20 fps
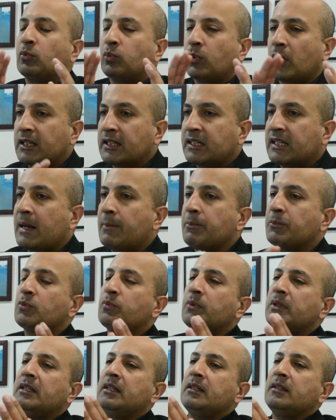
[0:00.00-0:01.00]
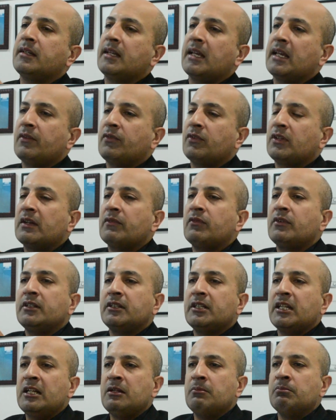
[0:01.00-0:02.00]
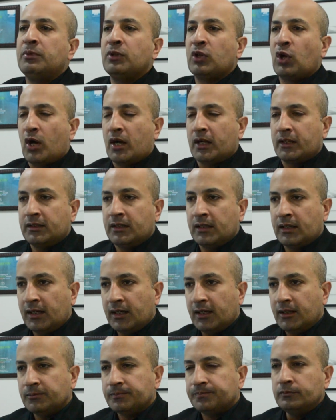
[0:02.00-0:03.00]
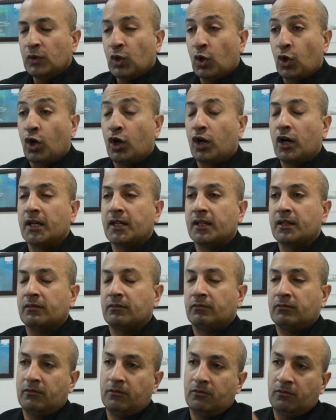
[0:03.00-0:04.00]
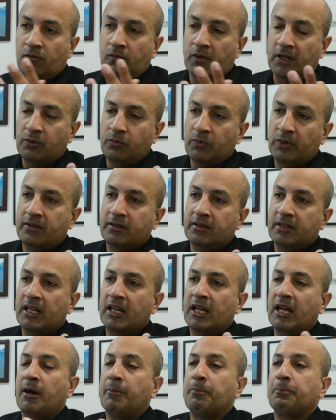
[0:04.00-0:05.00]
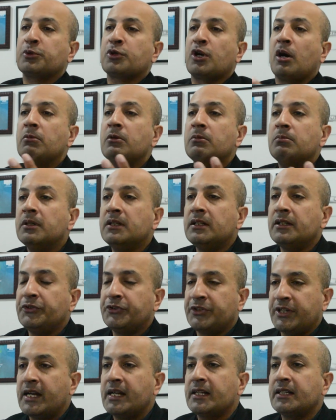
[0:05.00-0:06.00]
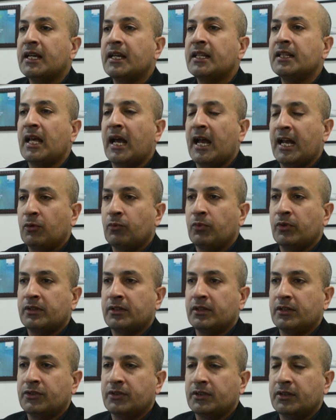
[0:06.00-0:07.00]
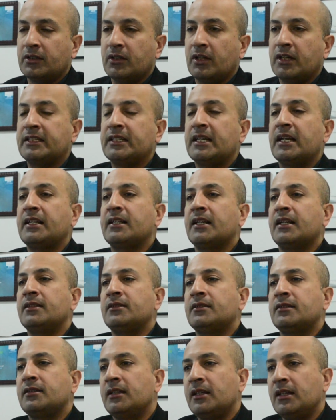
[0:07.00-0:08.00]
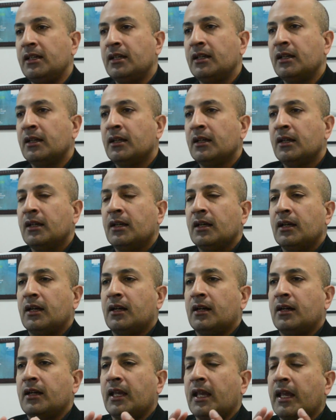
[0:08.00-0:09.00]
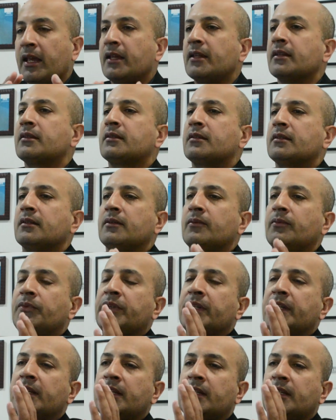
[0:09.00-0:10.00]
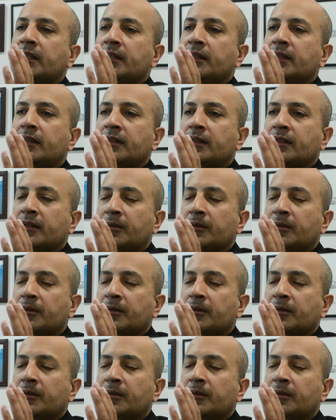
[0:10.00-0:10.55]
what comes with the JF-17 Block 3, or what we say a probable J-10 acquisition, or J-10C, is the